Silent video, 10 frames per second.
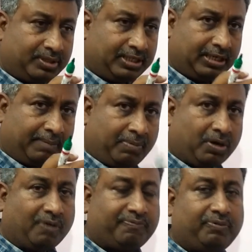number
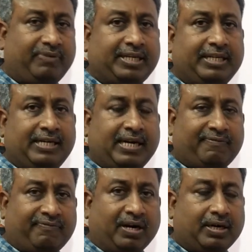of bacteria,
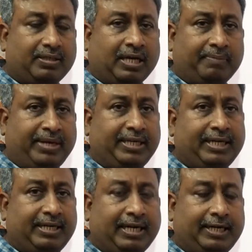fungal are
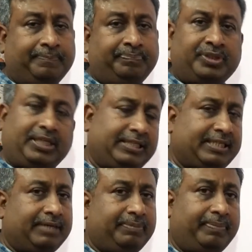maintained, and it
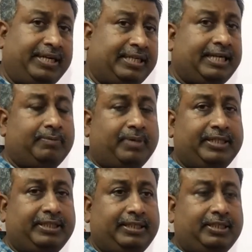can be maintained by
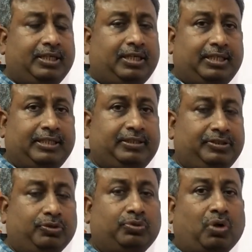the
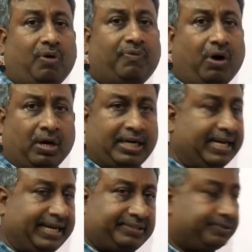use of
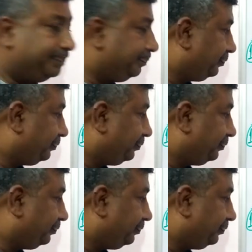organics.